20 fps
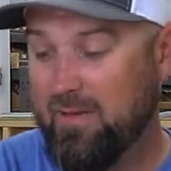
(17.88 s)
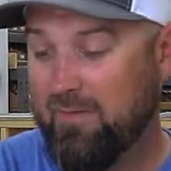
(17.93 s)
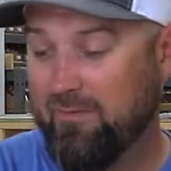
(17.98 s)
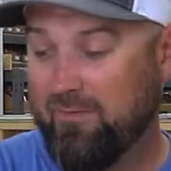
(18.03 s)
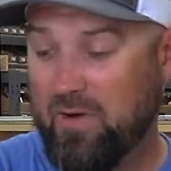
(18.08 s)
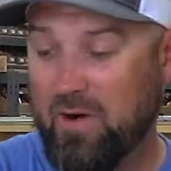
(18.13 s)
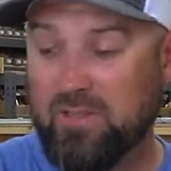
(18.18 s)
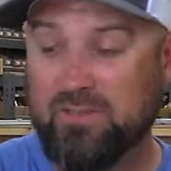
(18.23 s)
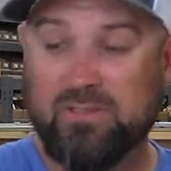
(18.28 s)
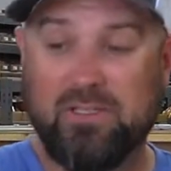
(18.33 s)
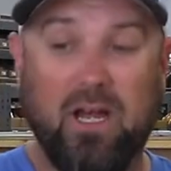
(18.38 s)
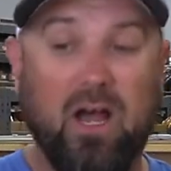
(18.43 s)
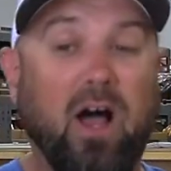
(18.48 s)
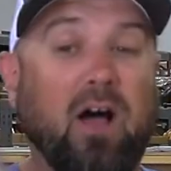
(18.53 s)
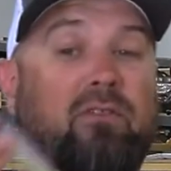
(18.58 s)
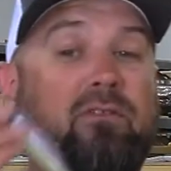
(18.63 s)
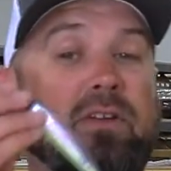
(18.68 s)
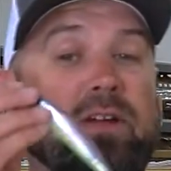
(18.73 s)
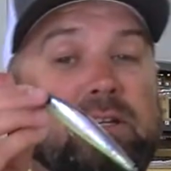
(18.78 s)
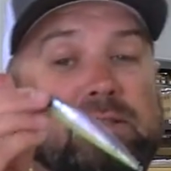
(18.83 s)
First
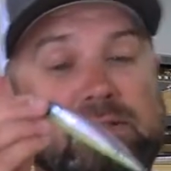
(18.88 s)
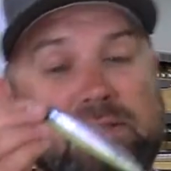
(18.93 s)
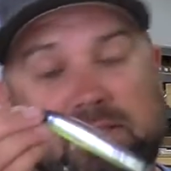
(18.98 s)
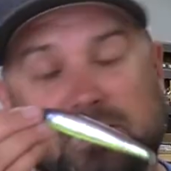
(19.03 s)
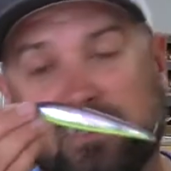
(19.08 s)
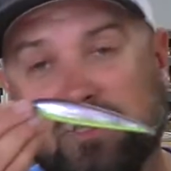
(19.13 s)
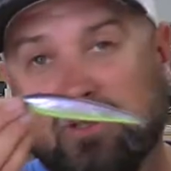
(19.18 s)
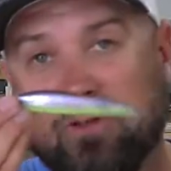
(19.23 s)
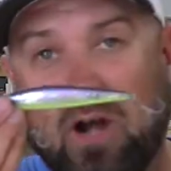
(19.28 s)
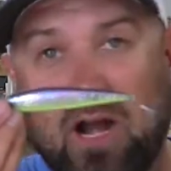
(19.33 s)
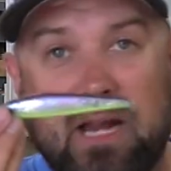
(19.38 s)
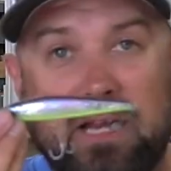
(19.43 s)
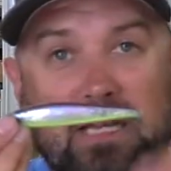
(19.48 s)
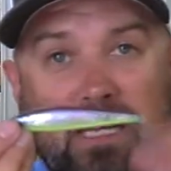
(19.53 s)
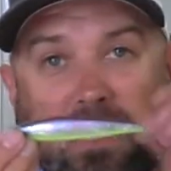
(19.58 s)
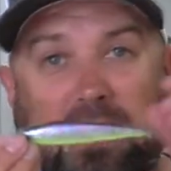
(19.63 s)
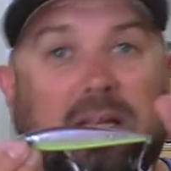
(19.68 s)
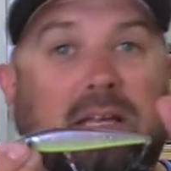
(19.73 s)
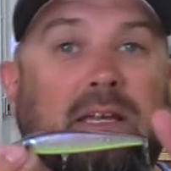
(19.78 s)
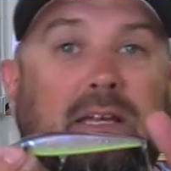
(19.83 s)
off is the Strike
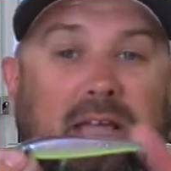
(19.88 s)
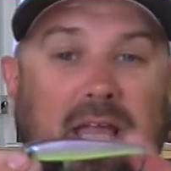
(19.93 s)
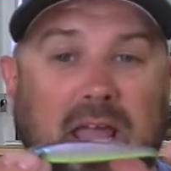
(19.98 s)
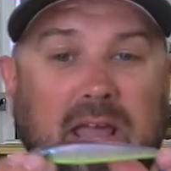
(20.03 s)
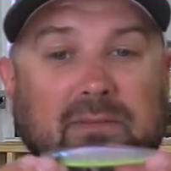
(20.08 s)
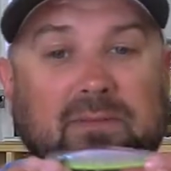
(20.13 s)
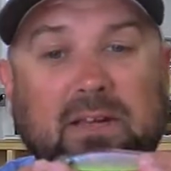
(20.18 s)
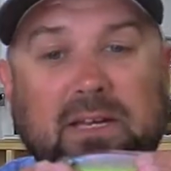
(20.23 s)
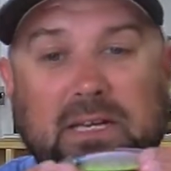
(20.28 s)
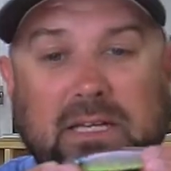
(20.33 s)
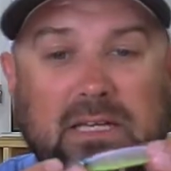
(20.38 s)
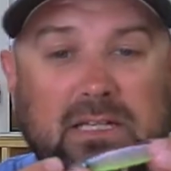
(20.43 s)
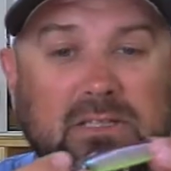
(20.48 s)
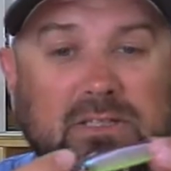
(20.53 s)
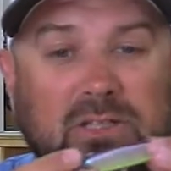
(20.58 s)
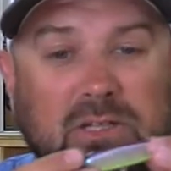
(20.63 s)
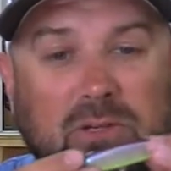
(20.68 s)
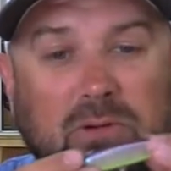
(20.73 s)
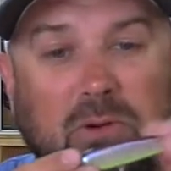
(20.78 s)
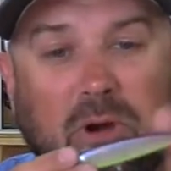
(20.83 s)
King KVD
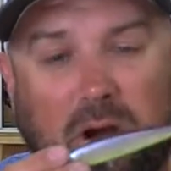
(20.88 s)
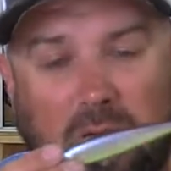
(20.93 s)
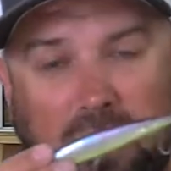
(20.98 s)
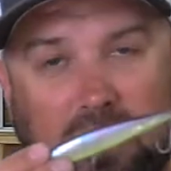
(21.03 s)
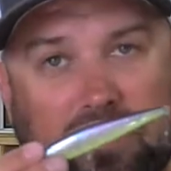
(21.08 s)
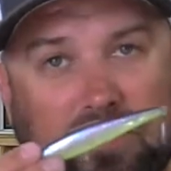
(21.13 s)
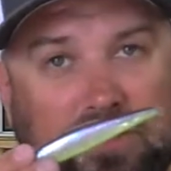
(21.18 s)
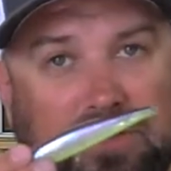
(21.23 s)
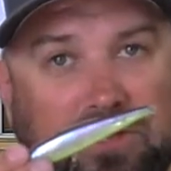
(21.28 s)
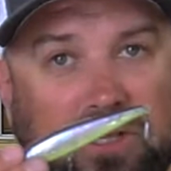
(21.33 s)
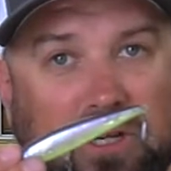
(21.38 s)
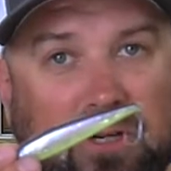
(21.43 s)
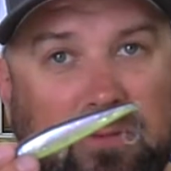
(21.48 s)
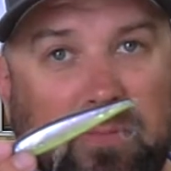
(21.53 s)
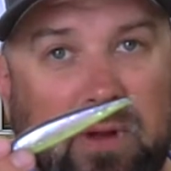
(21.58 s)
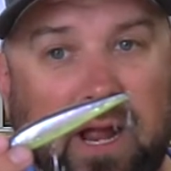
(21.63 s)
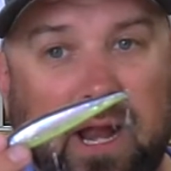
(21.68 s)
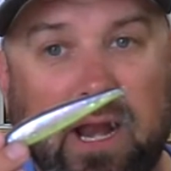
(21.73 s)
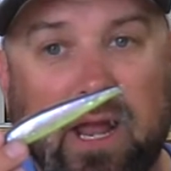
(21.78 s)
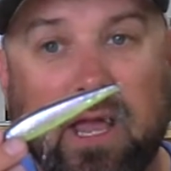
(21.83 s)
200
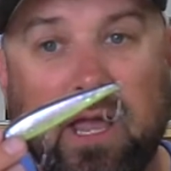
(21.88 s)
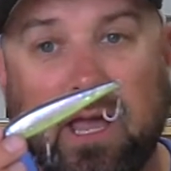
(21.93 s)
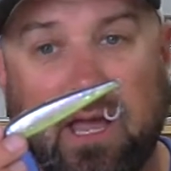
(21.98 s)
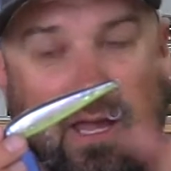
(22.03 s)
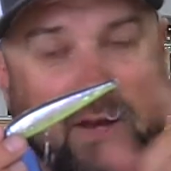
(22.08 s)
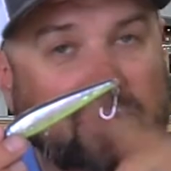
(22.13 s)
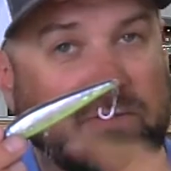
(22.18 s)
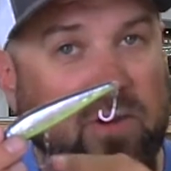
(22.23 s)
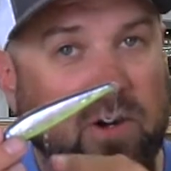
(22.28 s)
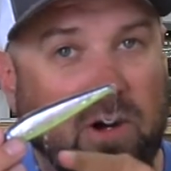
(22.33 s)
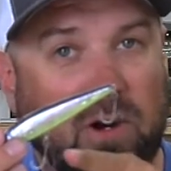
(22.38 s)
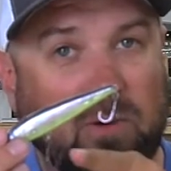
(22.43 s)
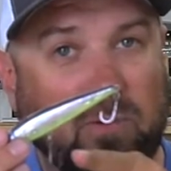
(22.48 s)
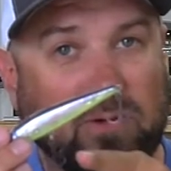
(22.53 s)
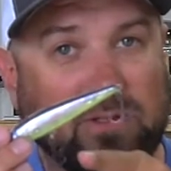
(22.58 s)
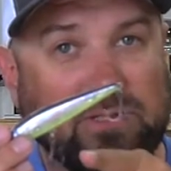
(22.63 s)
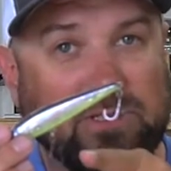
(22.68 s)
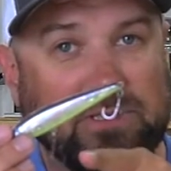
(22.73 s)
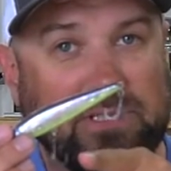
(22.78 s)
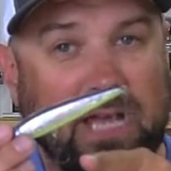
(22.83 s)
jerkbait. And if you heard
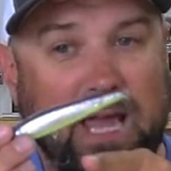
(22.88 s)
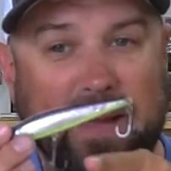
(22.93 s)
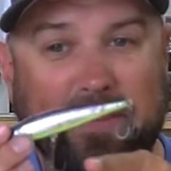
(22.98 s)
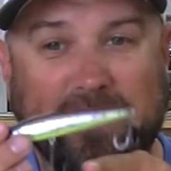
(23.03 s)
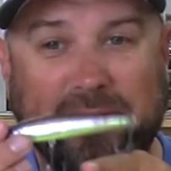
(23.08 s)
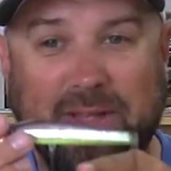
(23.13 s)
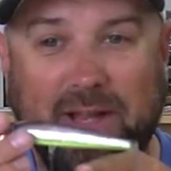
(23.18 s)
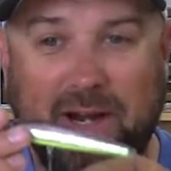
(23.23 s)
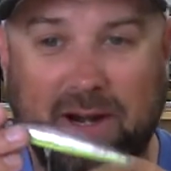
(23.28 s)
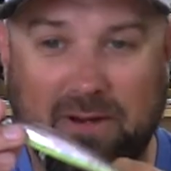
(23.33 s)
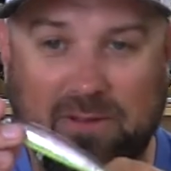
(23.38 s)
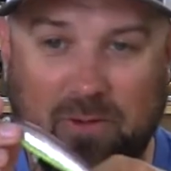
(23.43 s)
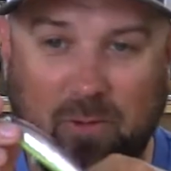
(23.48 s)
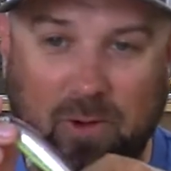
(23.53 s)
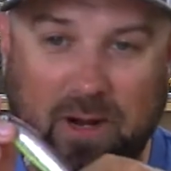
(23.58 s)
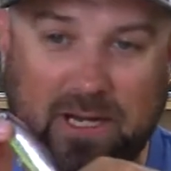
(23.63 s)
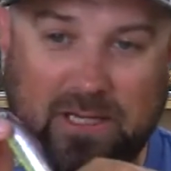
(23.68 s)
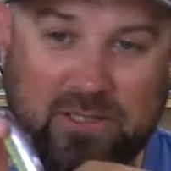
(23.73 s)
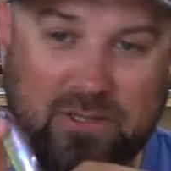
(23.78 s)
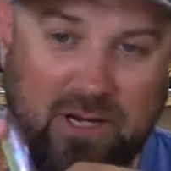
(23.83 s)
what just happened there, the
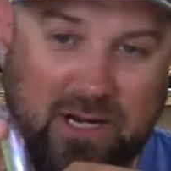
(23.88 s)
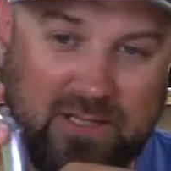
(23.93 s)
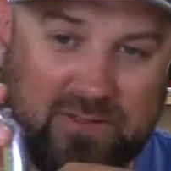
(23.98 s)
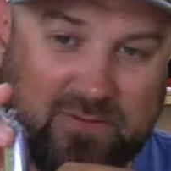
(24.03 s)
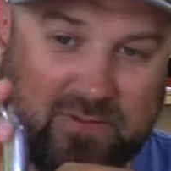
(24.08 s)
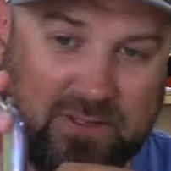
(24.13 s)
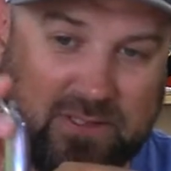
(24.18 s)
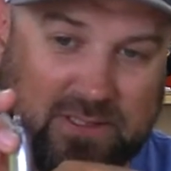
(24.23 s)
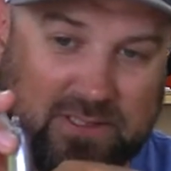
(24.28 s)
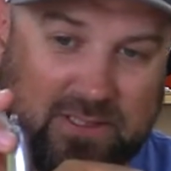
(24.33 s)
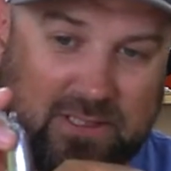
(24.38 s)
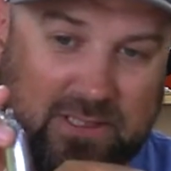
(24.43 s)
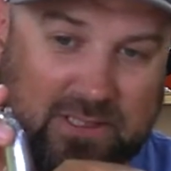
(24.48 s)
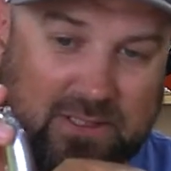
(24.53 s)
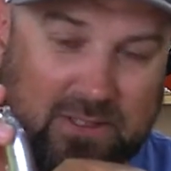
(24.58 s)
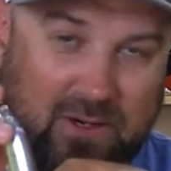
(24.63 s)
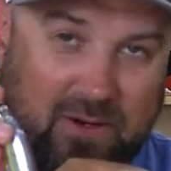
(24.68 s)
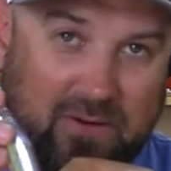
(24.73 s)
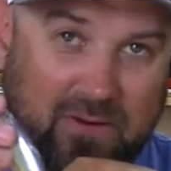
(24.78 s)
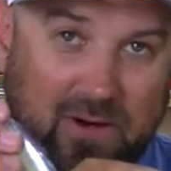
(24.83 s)
weight transfer just
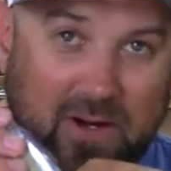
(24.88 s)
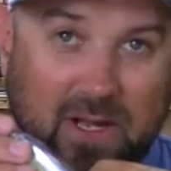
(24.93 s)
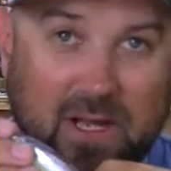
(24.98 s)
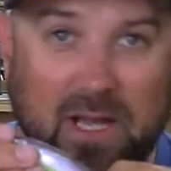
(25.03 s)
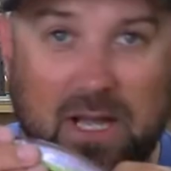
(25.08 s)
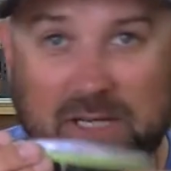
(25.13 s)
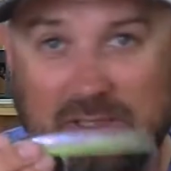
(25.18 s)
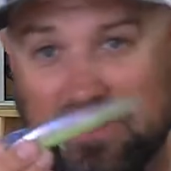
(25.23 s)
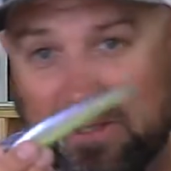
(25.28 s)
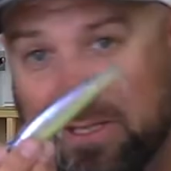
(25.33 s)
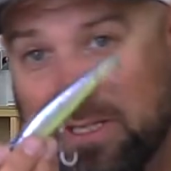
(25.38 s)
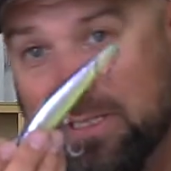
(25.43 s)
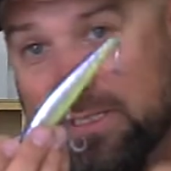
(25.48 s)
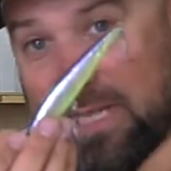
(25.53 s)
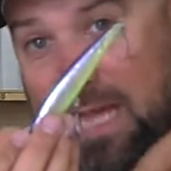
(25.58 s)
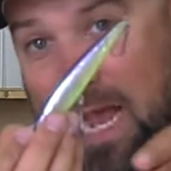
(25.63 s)
clicked over. So this